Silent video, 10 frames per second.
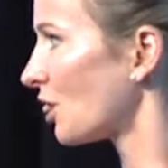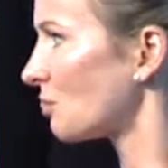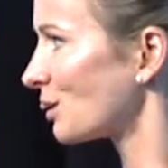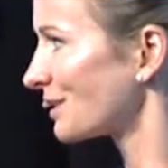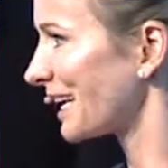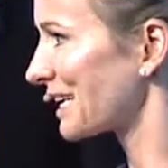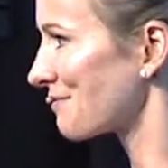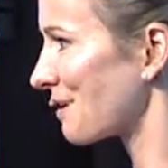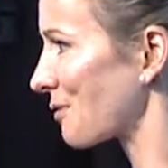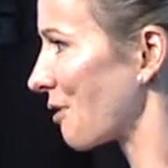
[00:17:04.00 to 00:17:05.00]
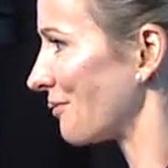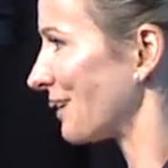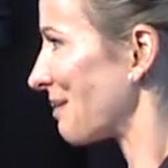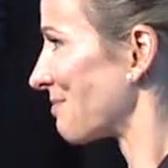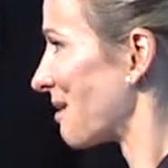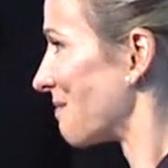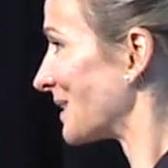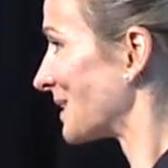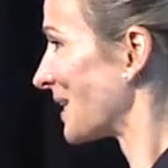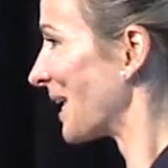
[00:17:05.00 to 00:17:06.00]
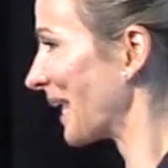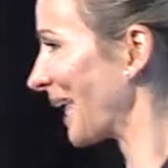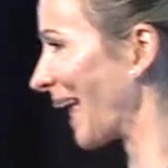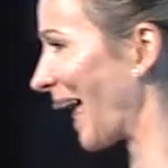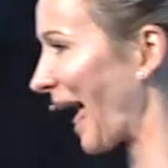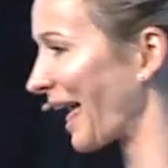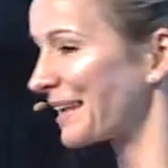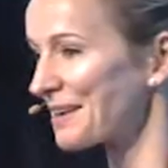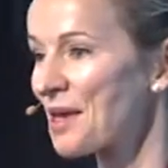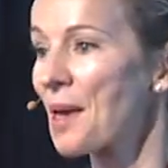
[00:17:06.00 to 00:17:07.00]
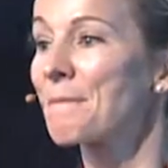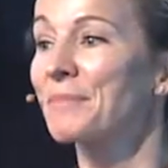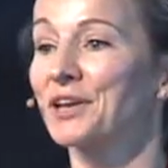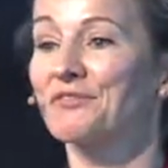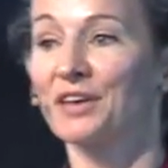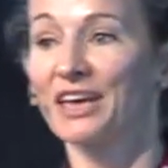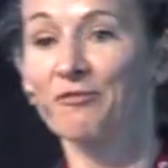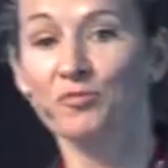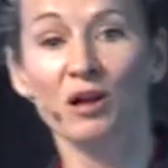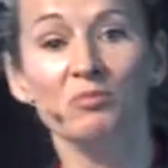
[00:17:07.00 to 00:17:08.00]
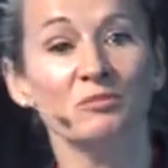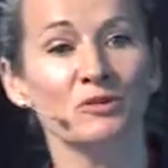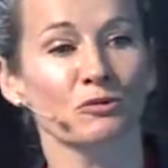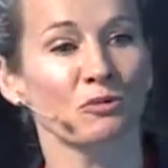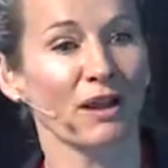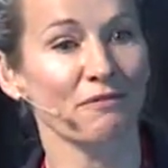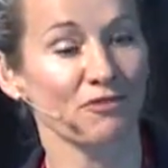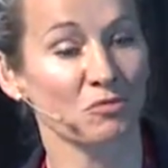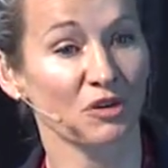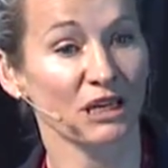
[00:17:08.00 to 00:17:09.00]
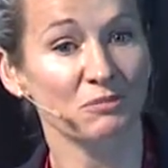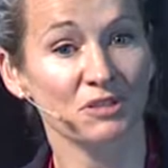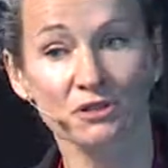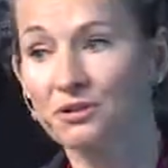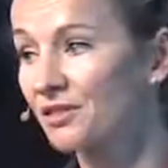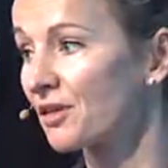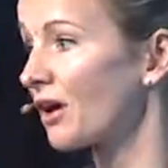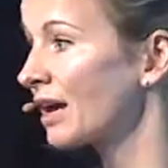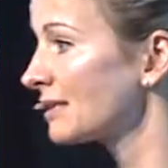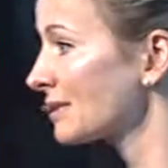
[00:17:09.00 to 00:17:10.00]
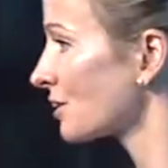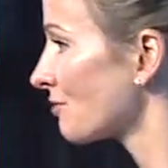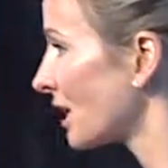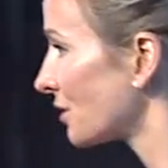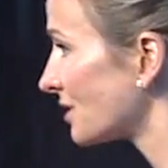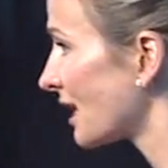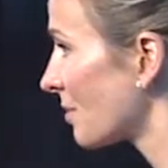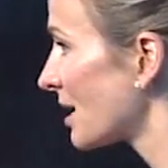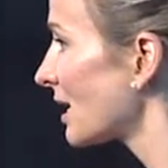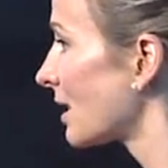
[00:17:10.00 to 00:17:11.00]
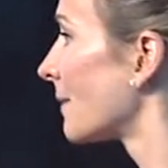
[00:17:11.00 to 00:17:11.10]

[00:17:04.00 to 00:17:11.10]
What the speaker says: I'm not saying give up coffee, I promise. But if you have problems with weight from your hips and your thighs and around your tummy,